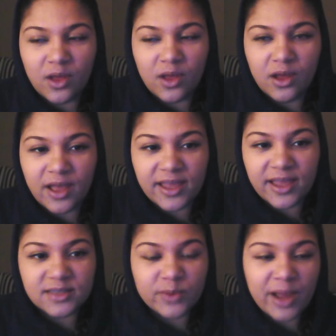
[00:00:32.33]
I guess
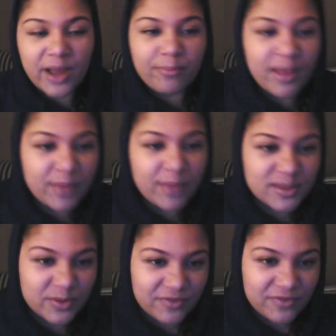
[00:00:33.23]
when I met my twin
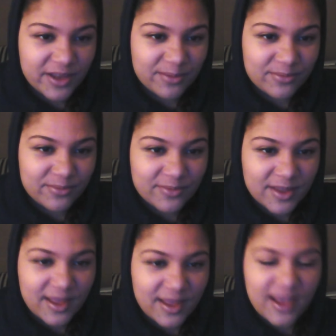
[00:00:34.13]
flame.
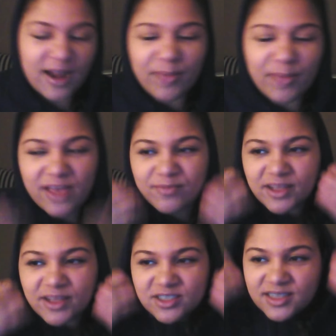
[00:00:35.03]
And I may have
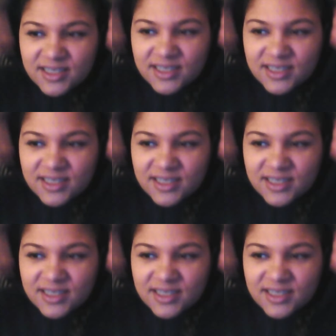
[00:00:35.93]
mentioned this in